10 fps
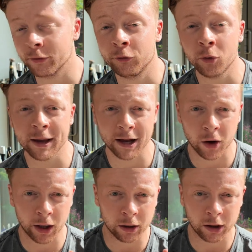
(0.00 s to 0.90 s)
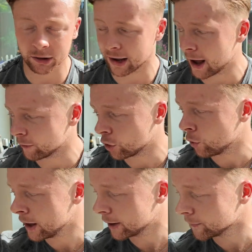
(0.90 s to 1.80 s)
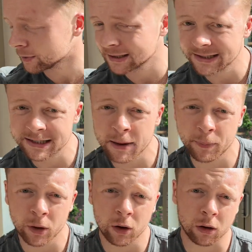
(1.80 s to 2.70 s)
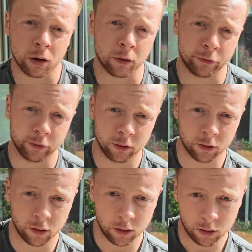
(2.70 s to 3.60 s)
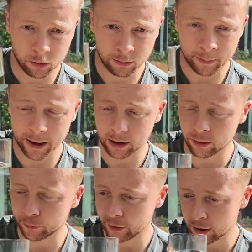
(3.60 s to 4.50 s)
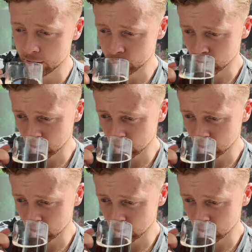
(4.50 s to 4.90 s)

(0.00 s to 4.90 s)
Before we get going, I'm going to have a quick sip of my black coffee here.